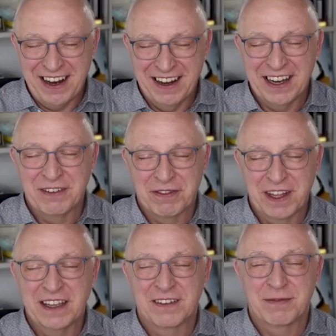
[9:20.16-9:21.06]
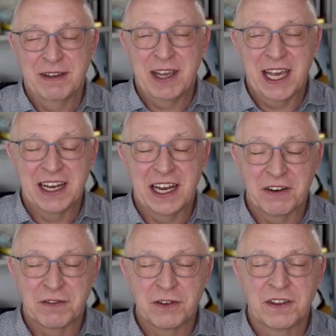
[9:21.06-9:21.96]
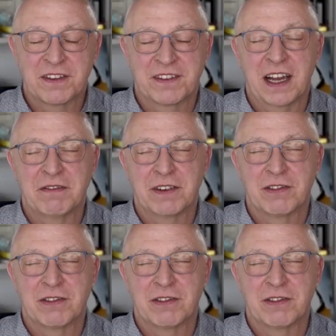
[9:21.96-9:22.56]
a lot of things. We had a lot of good stuff